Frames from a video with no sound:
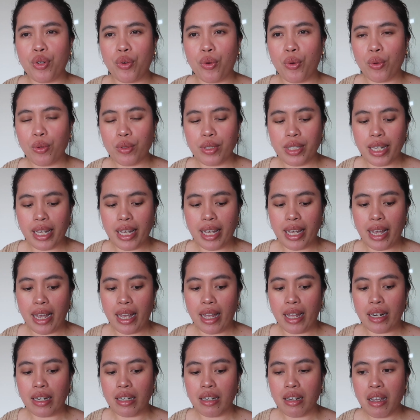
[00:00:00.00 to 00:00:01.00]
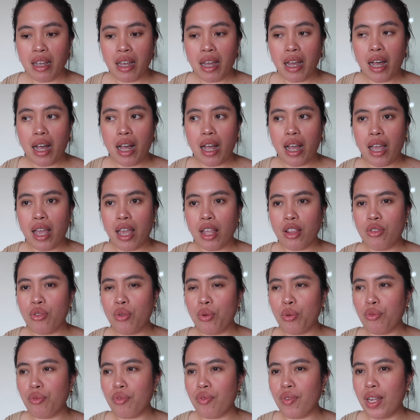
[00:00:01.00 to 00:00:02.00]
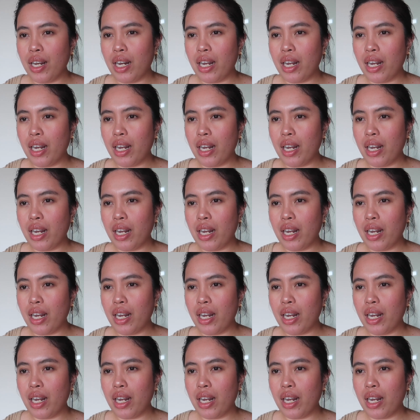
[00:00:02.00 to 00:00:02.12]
for the whole day, and I don't